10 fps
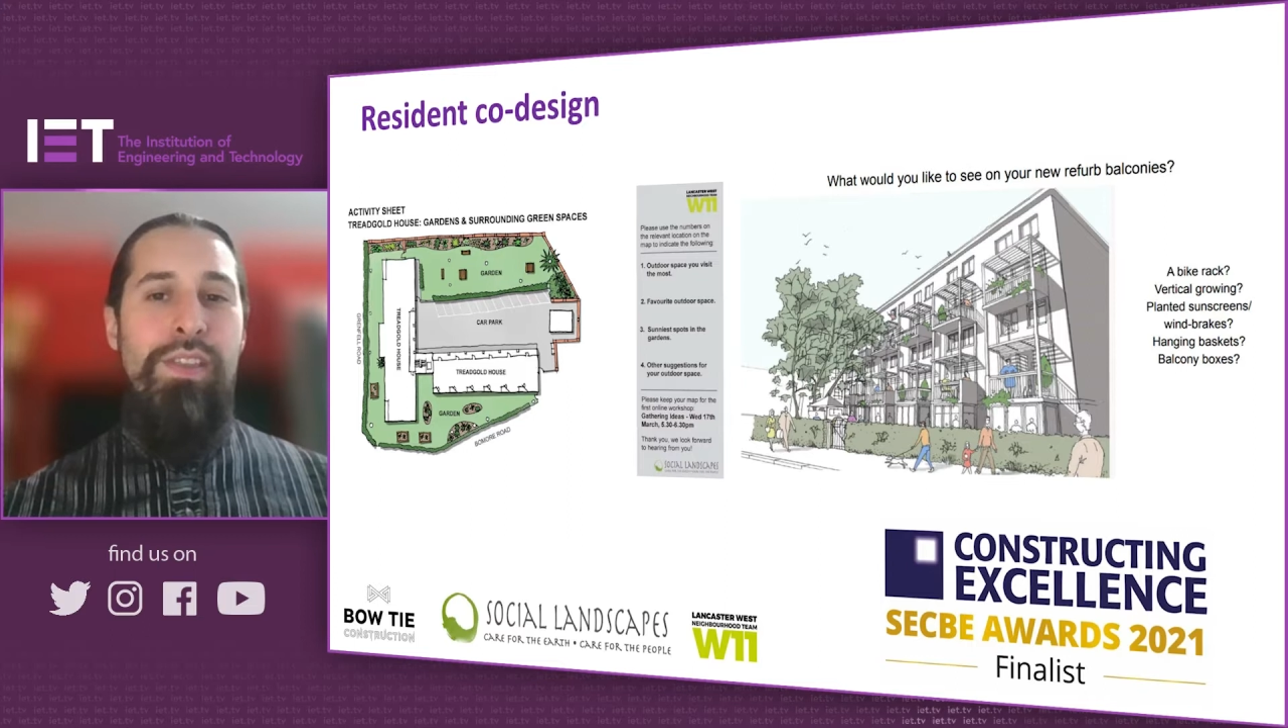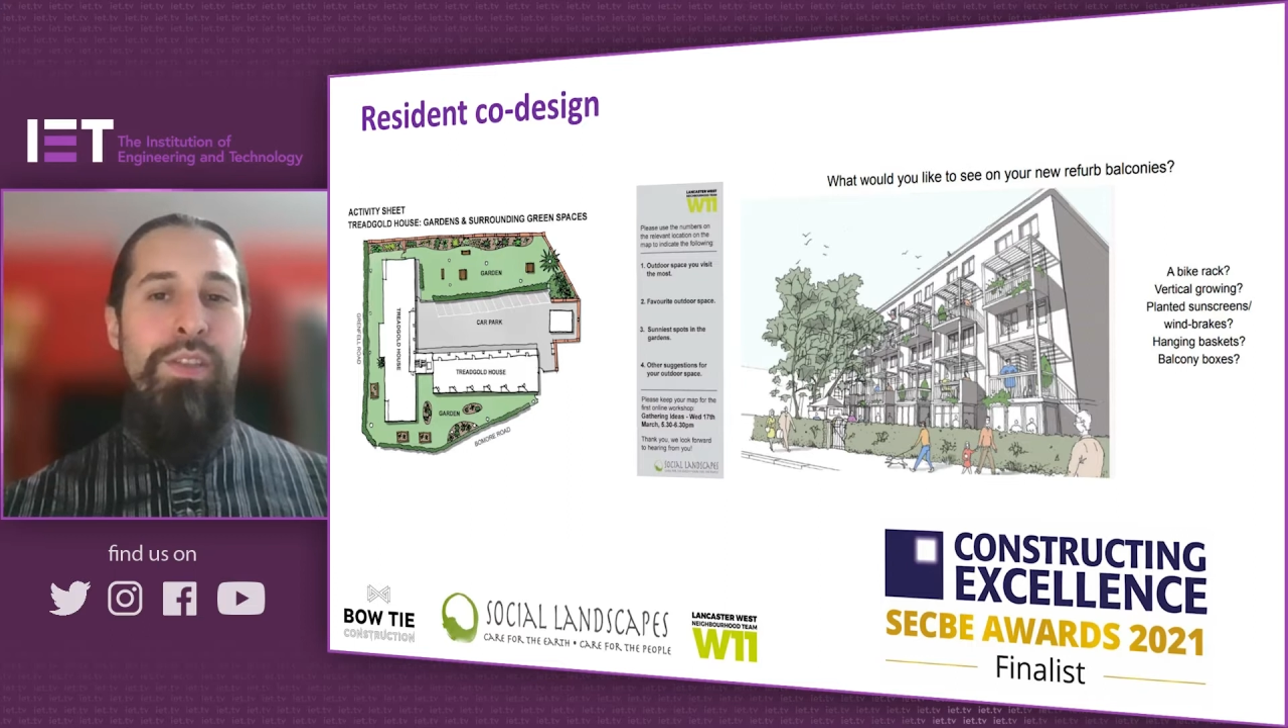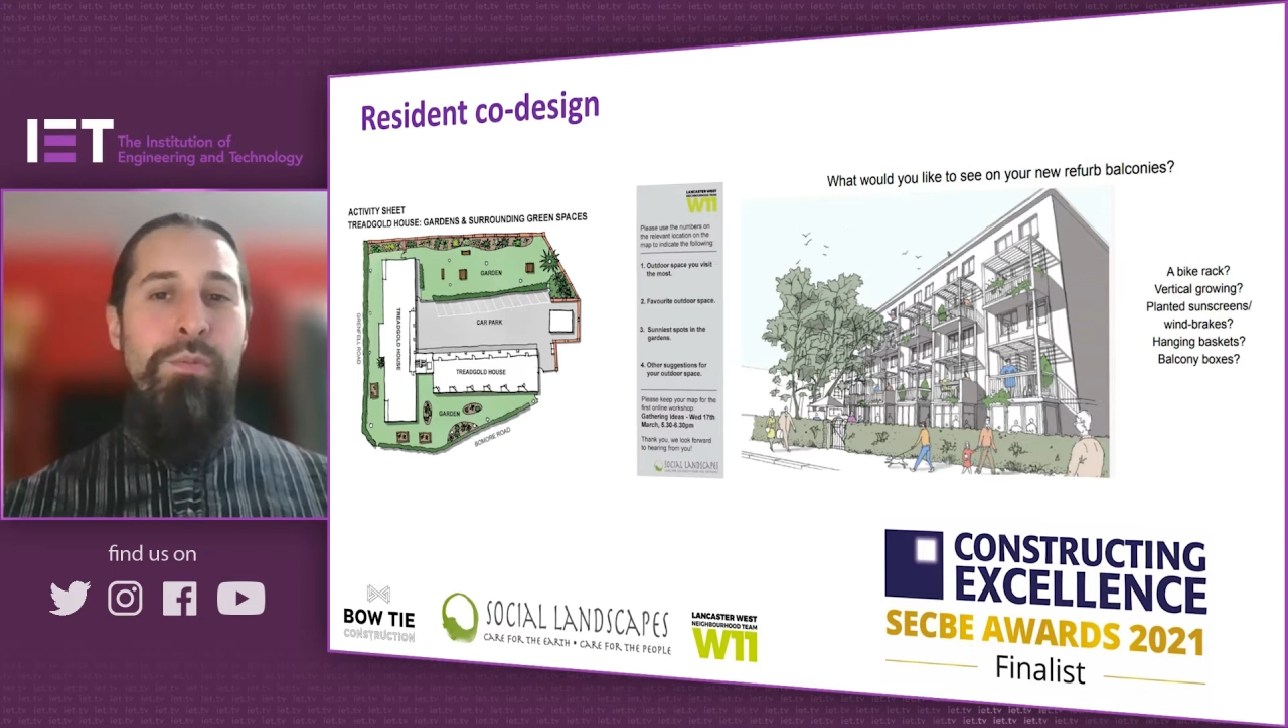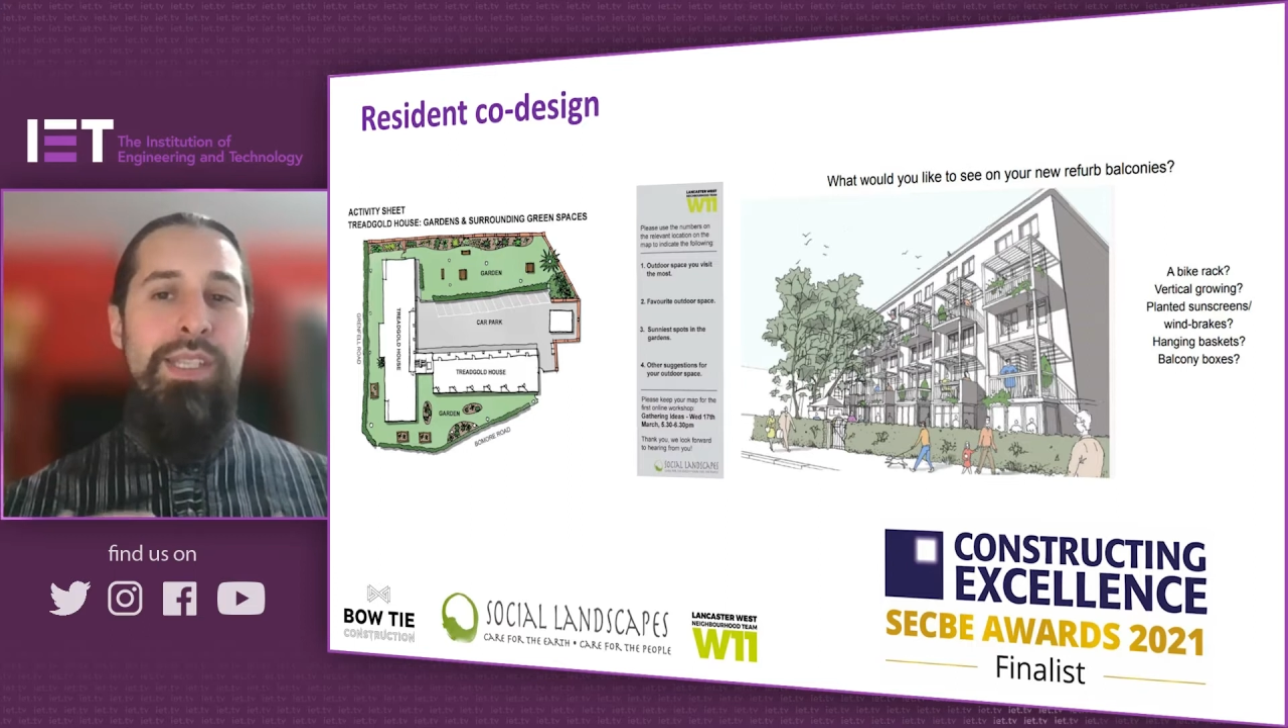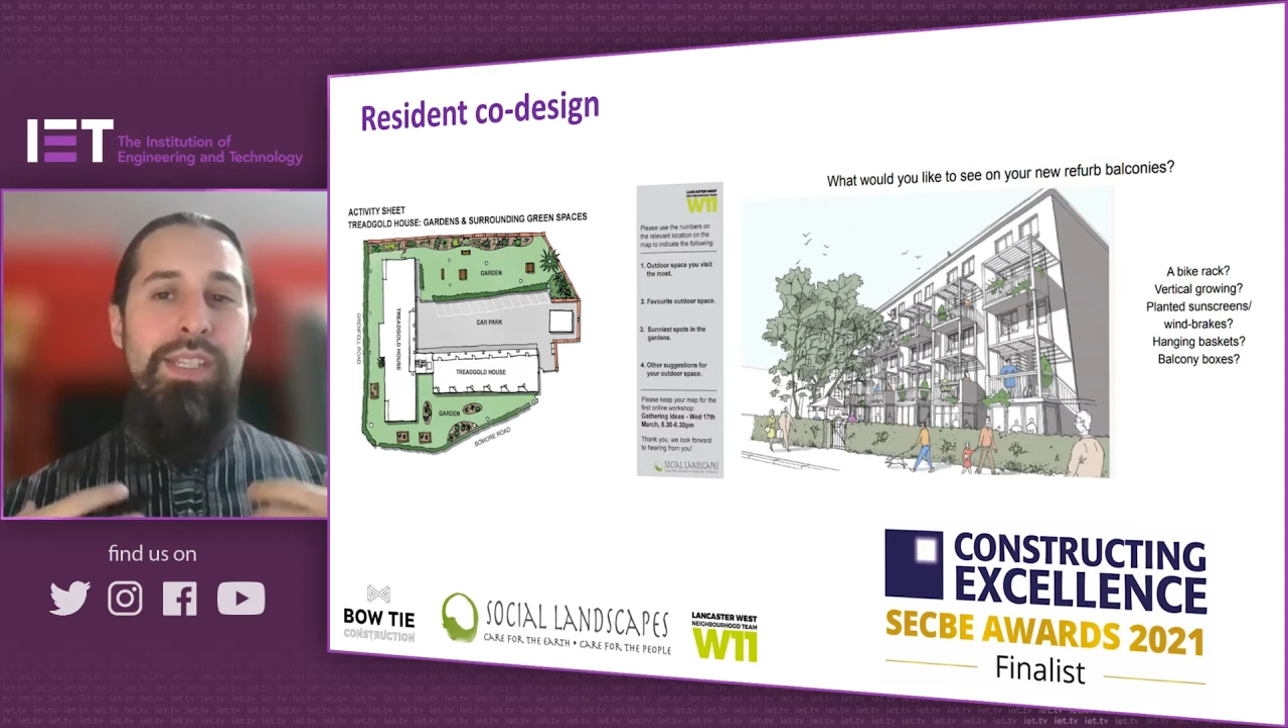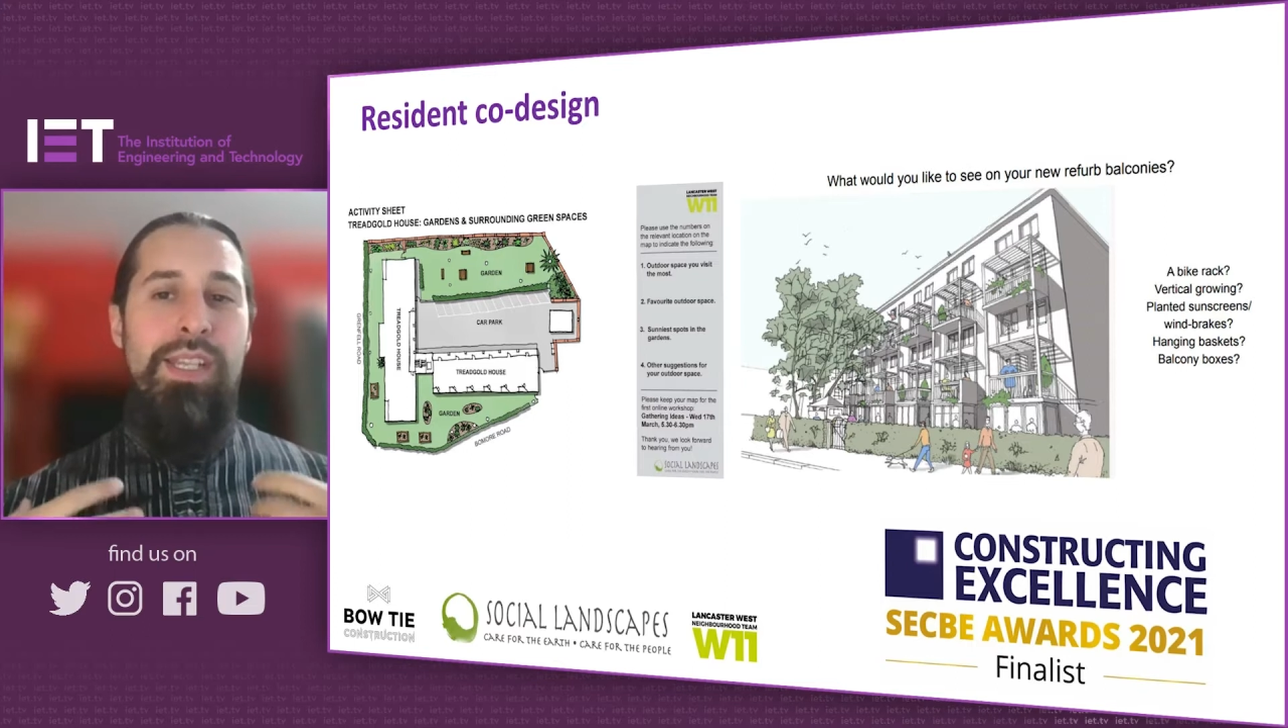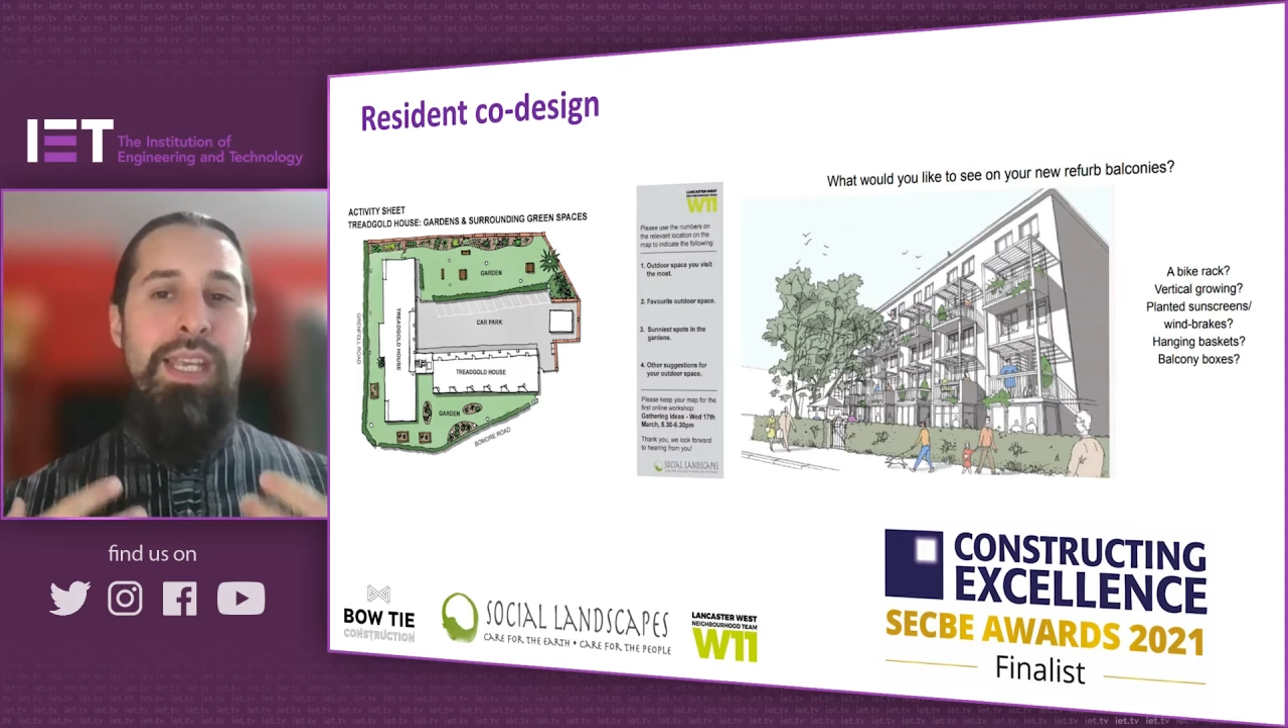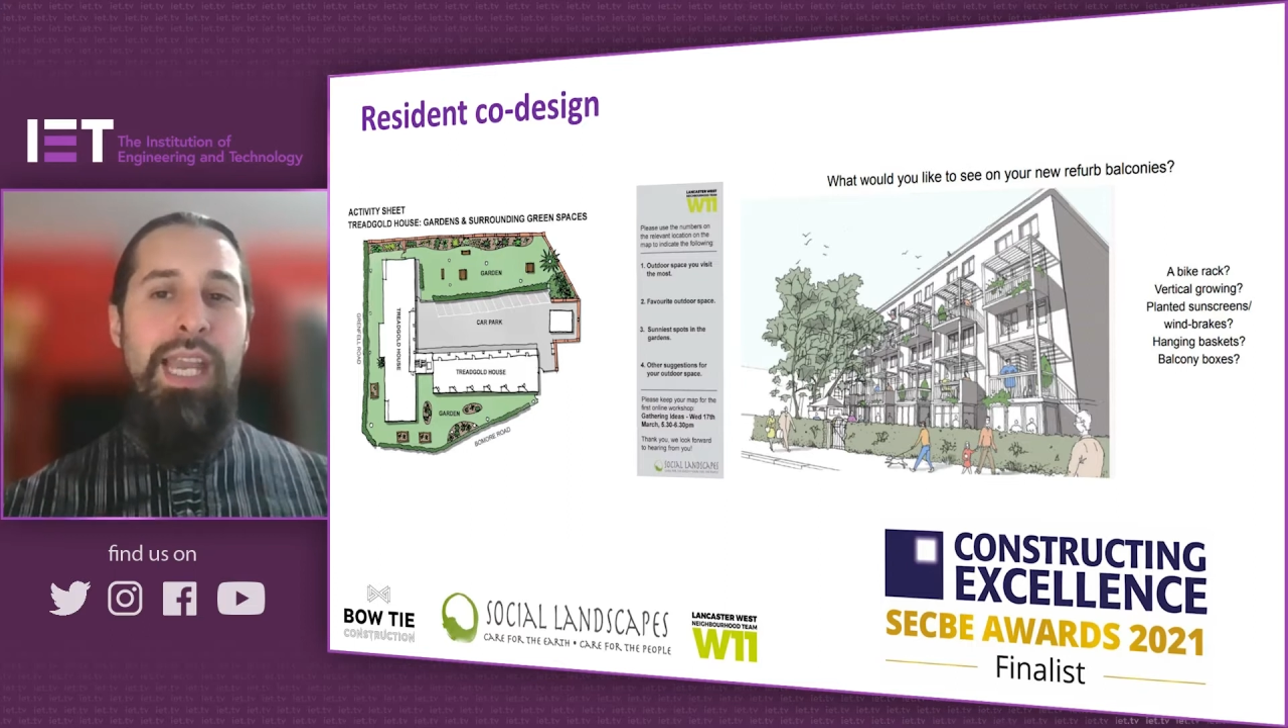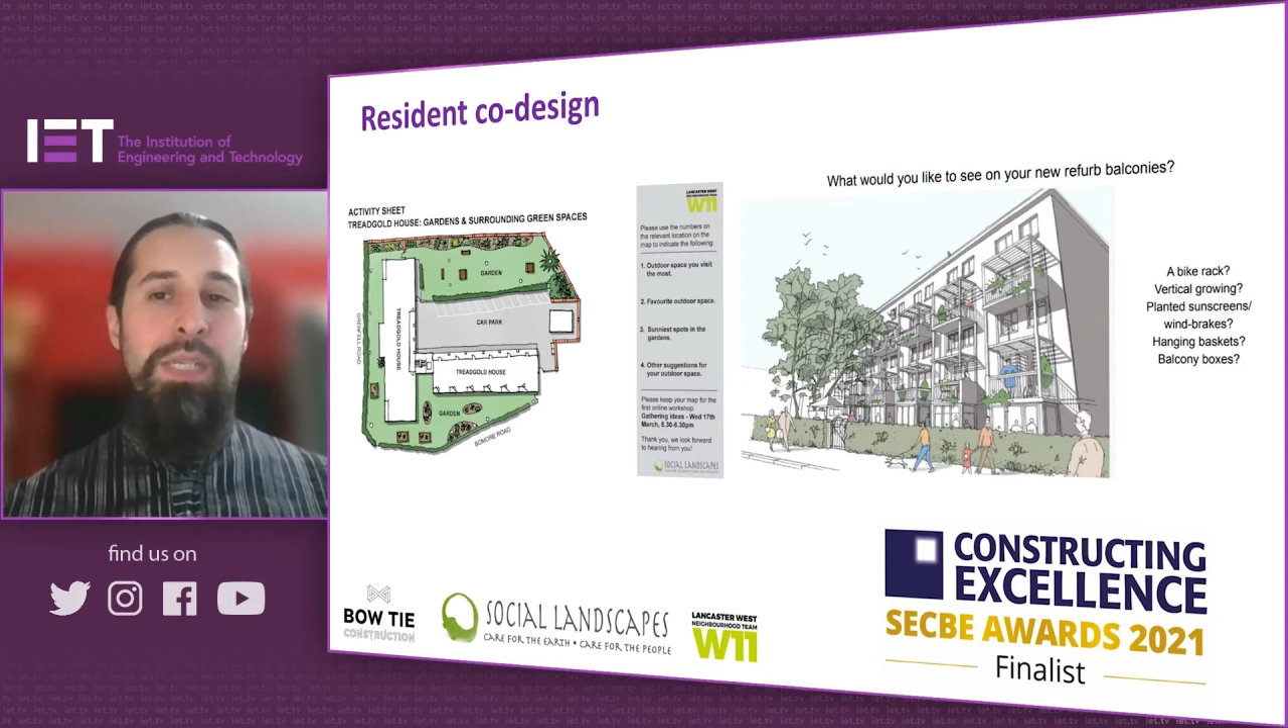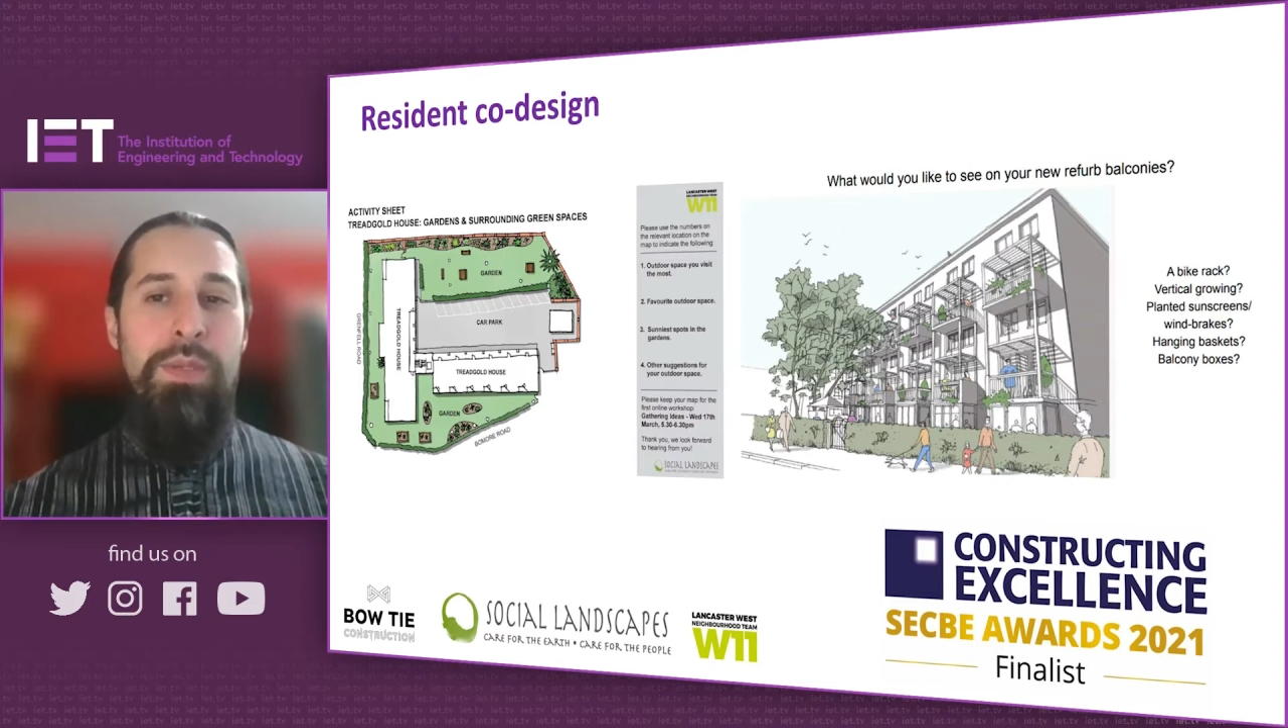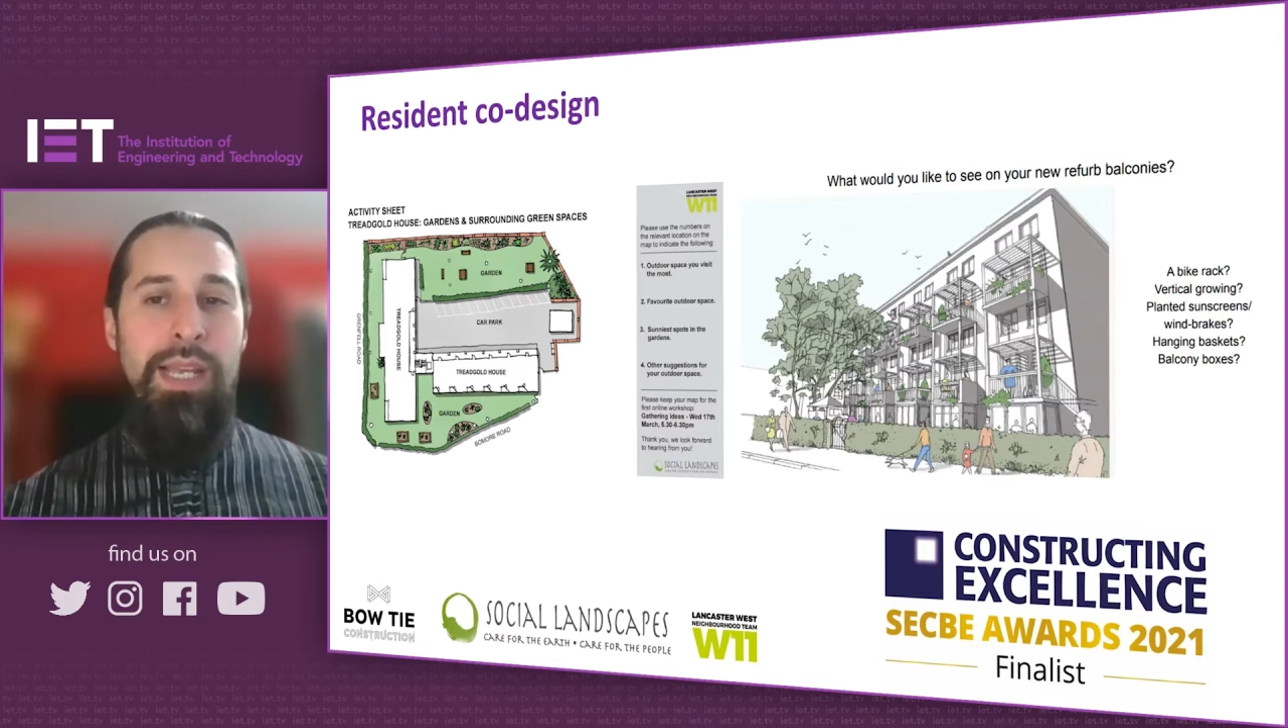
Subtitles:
the resident engagement